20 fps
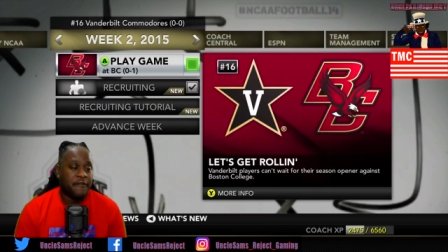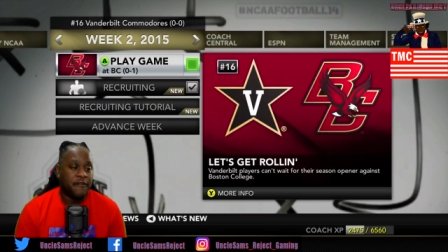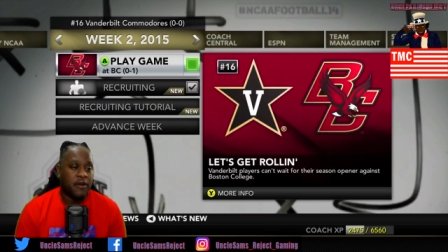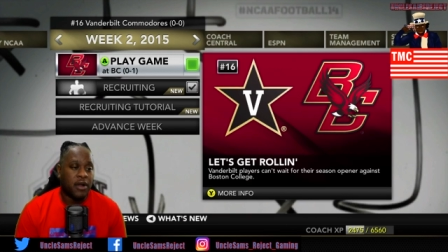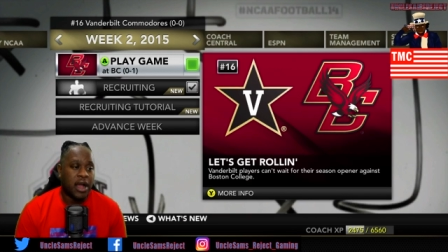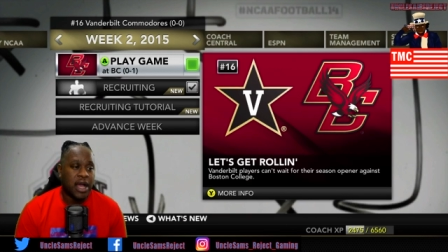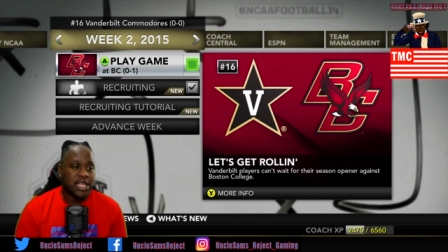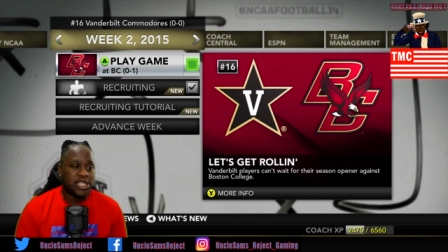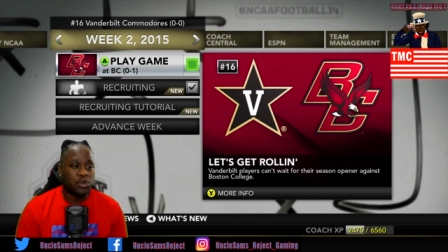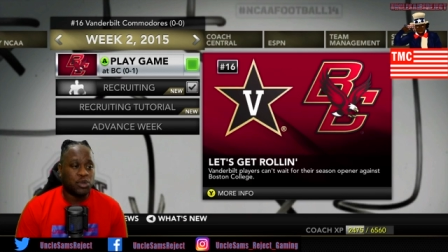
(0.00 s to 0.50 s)
But
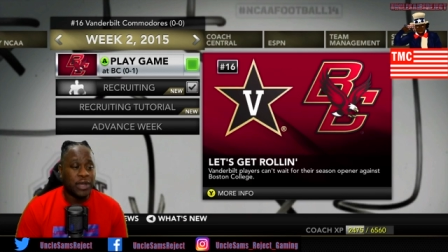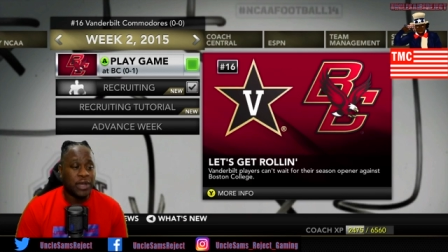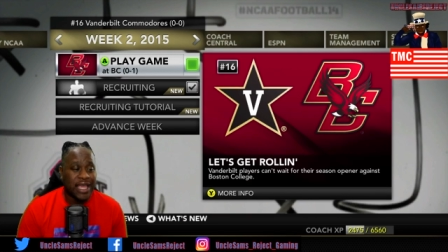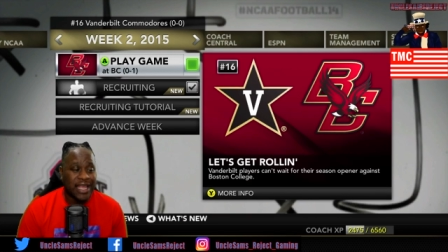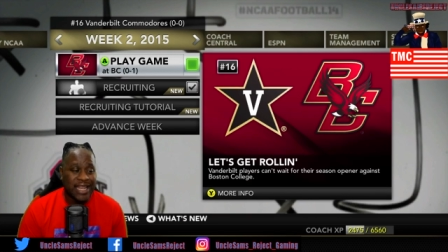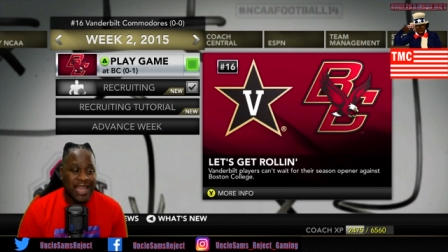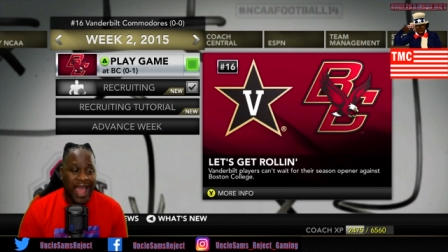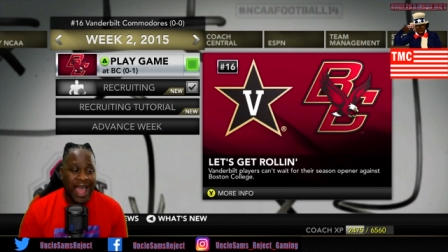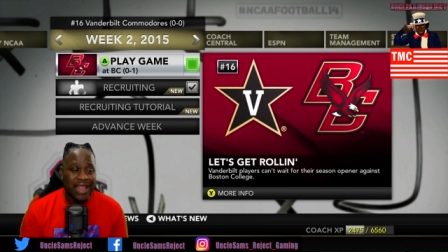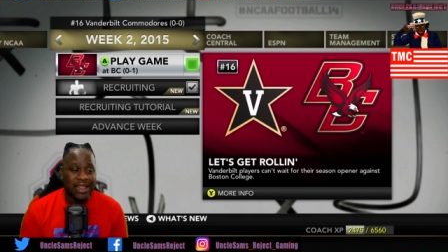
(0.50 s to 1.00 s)
for us, we
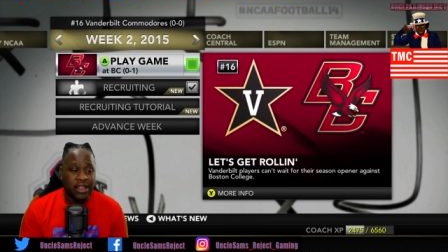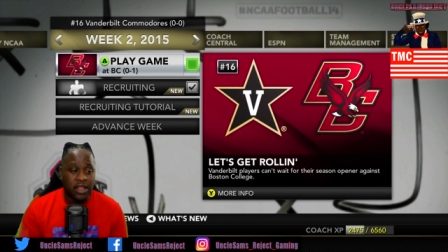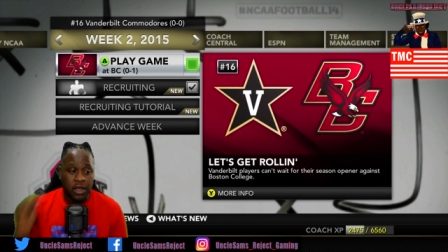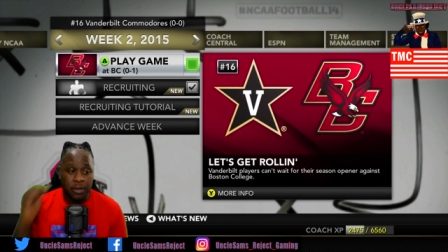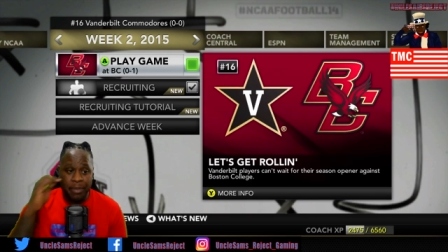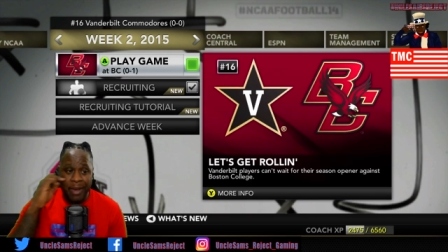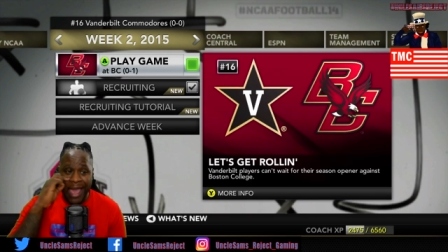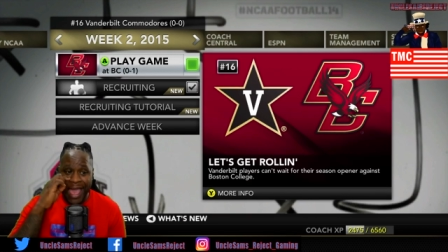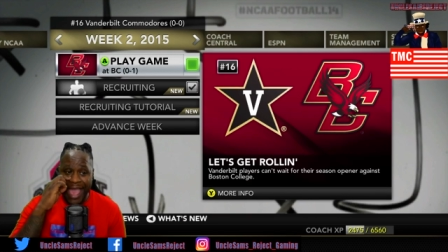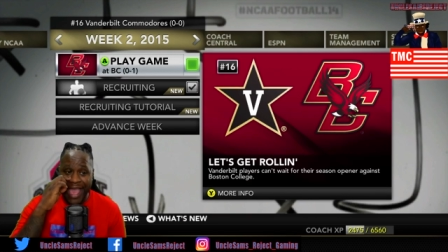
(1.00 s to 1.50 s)
cannot
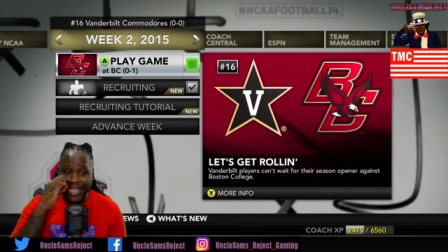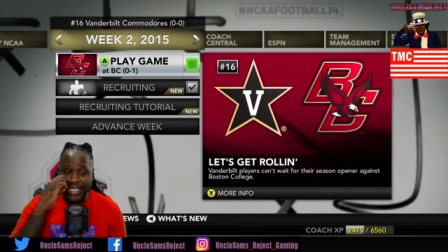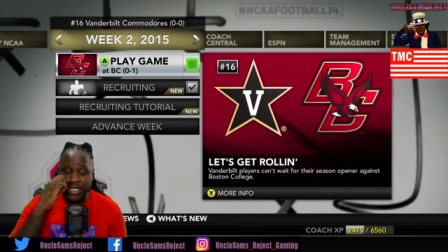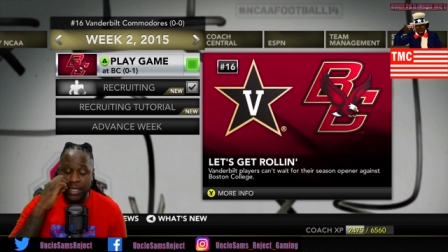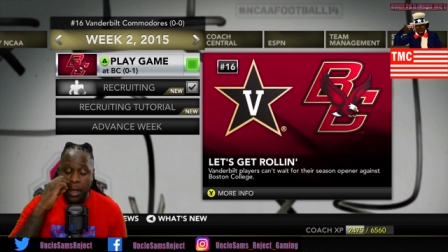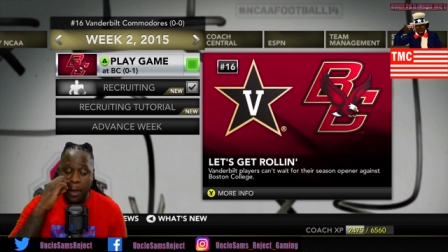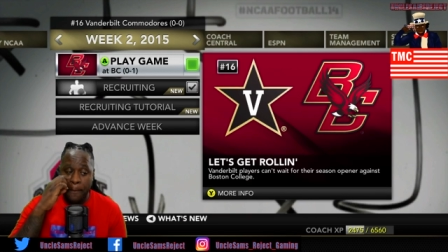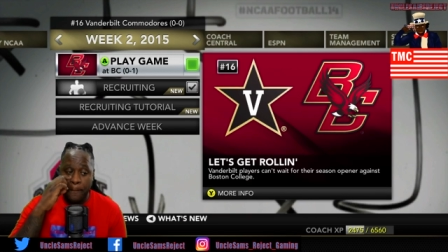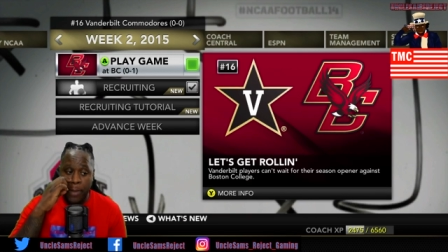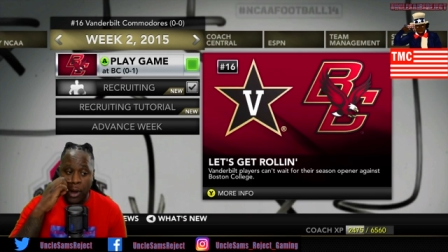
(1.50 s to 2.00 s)
look
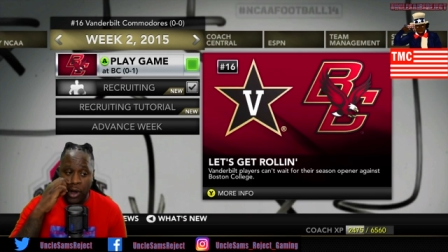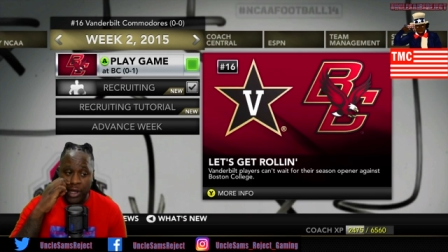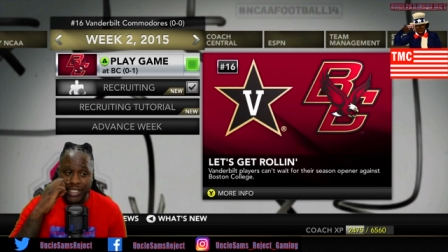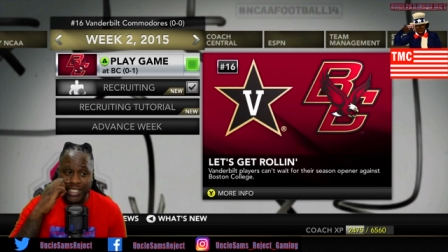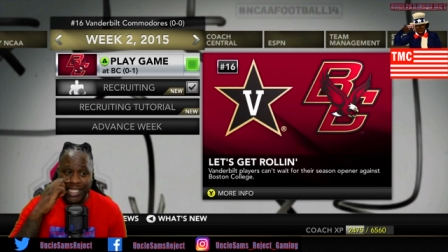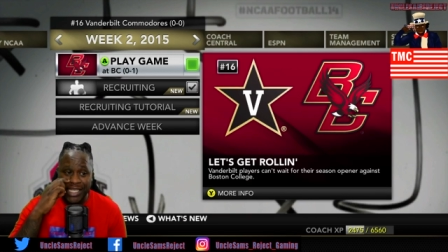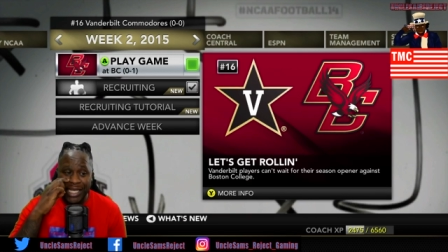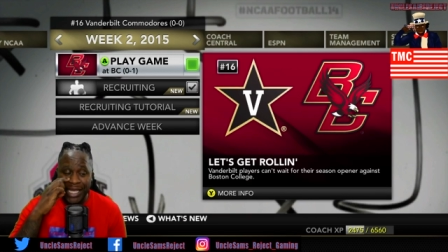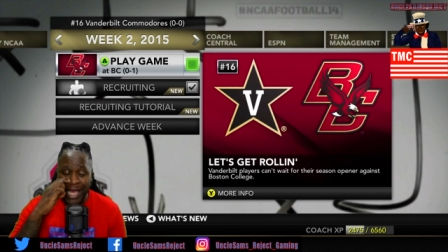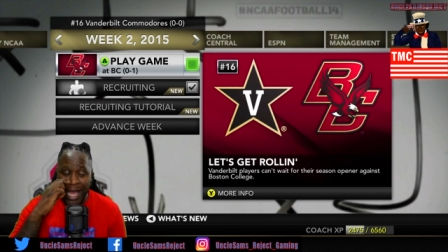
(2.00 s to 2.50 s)
past
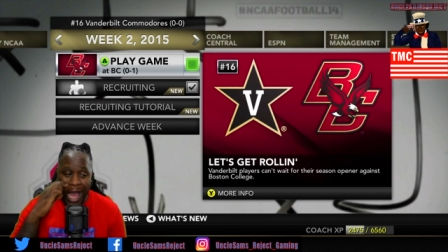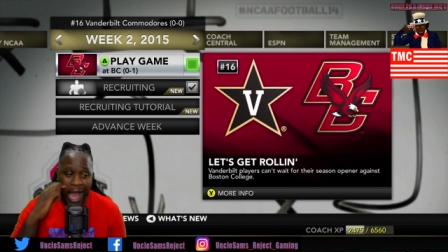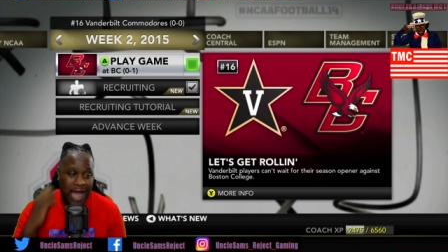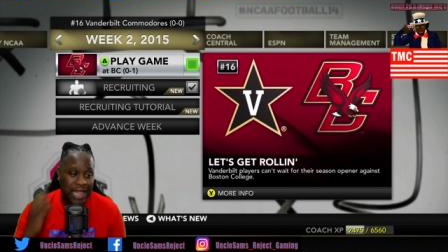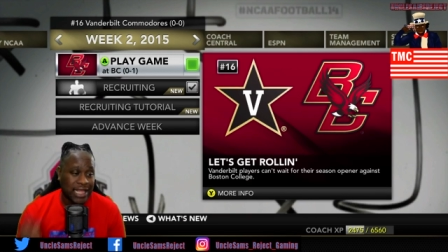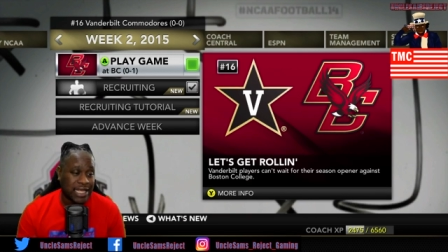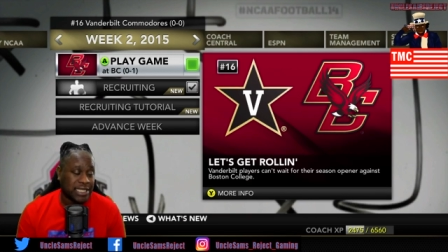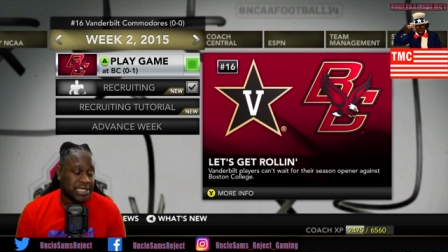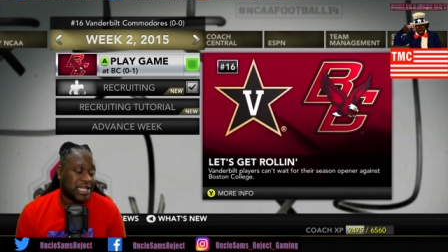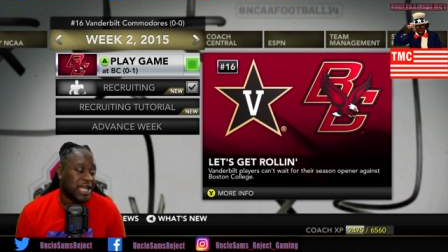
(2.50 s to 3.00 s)
Boston
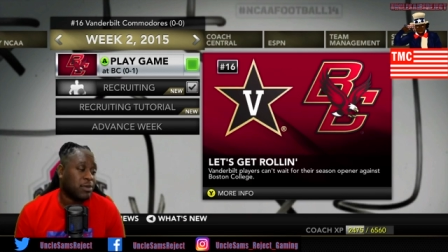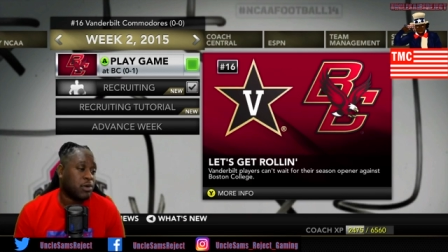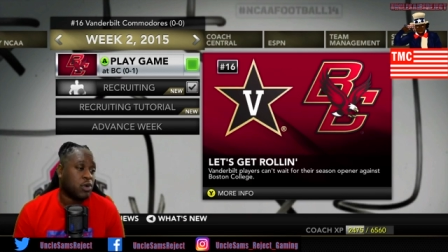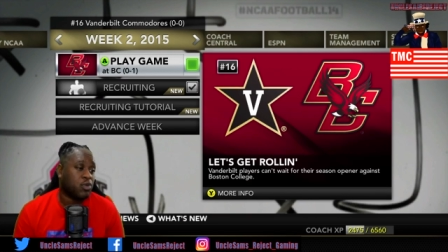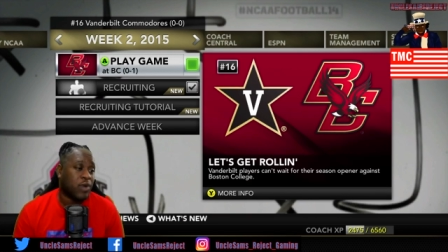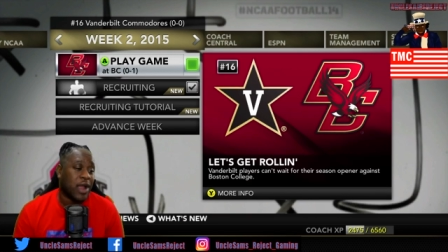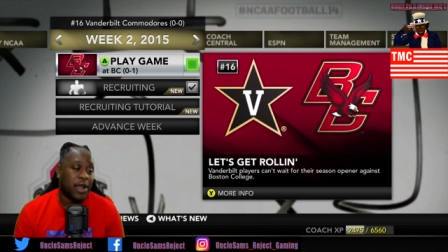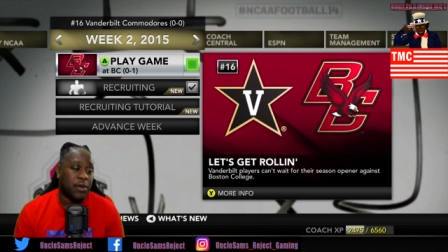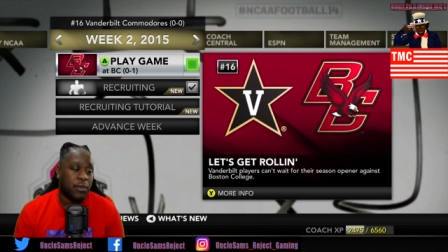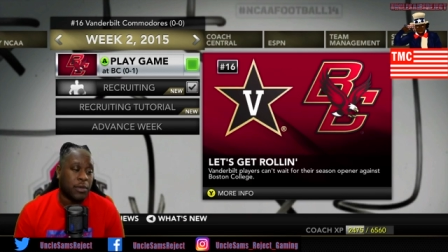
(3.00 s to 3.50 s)
College. They
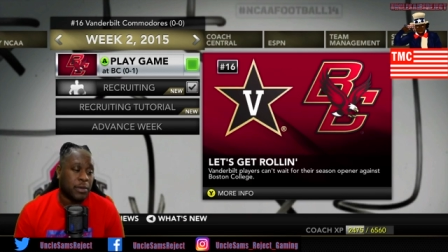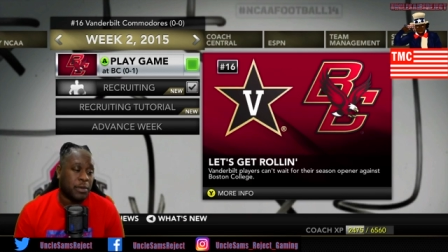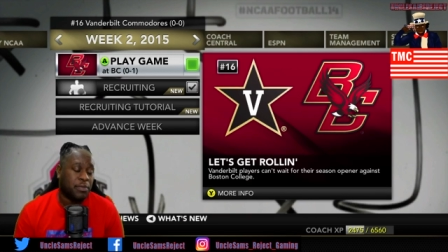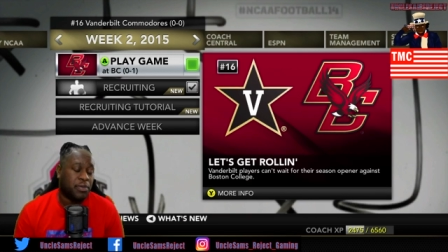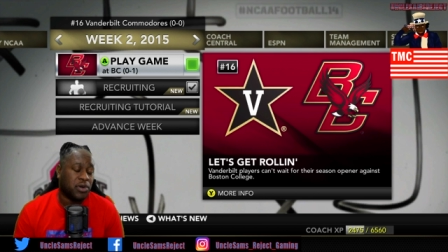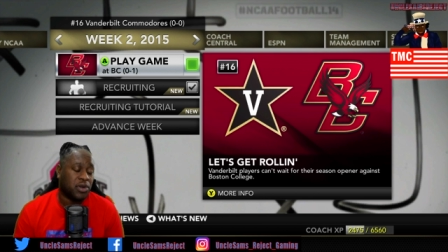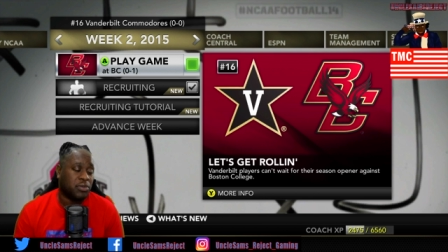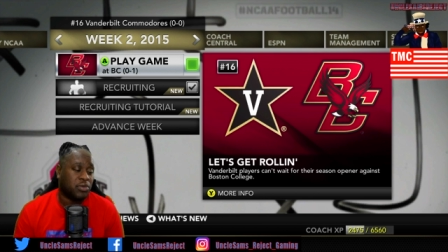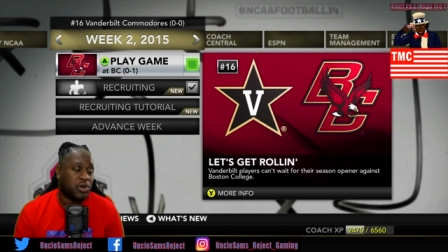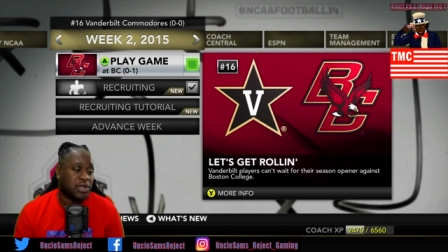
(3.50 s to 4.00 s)
were ranked when we
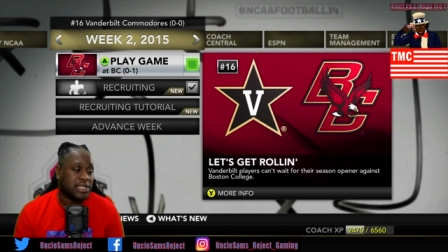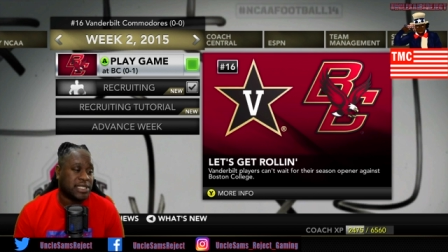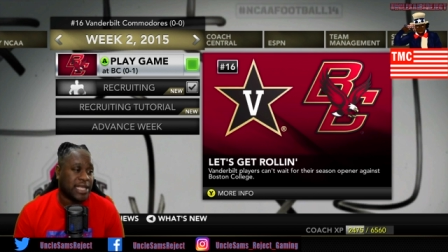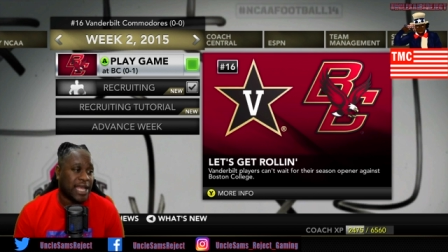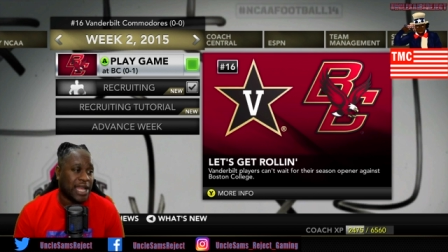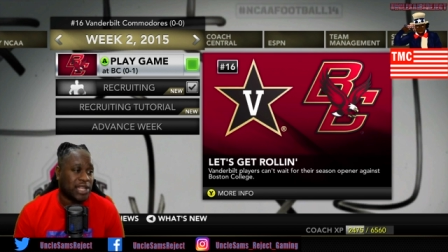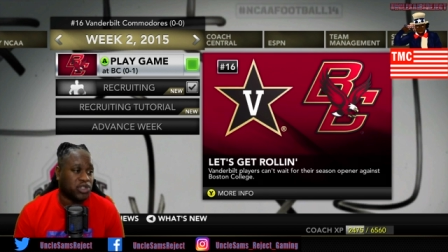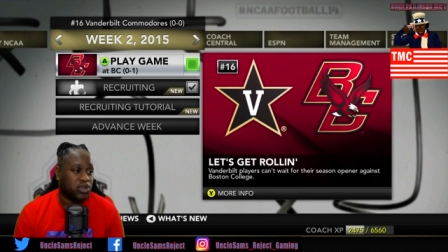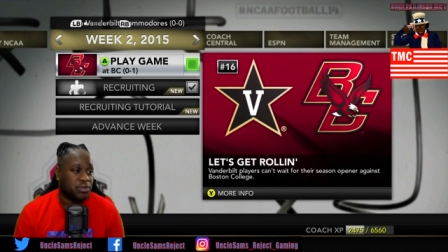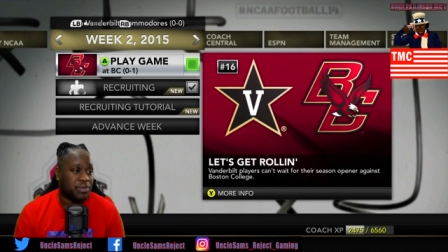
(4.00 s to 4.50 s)
put them on the
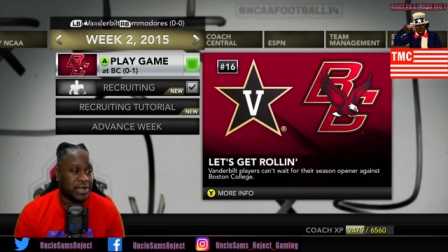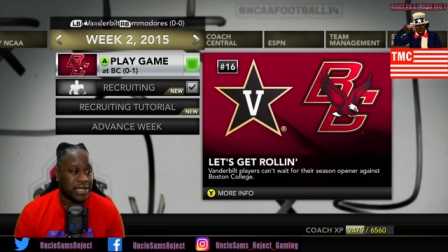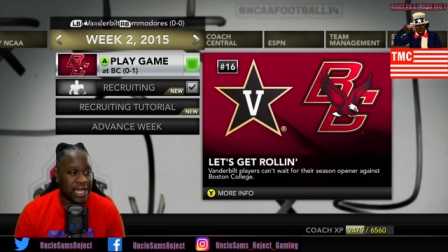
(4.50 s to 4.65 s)
schedule,